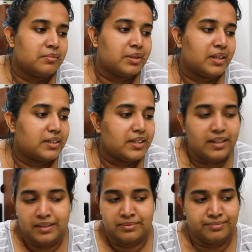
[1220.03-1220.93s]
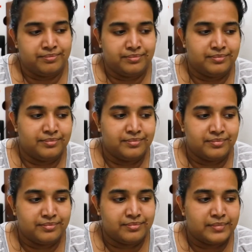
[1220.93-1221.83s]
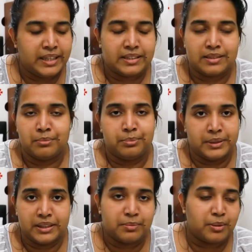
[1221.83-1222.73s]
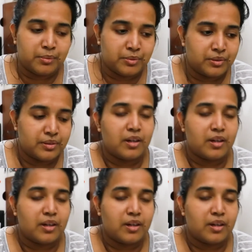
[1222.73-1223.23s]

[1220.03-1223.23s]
But yeah, had some burnt popcorn.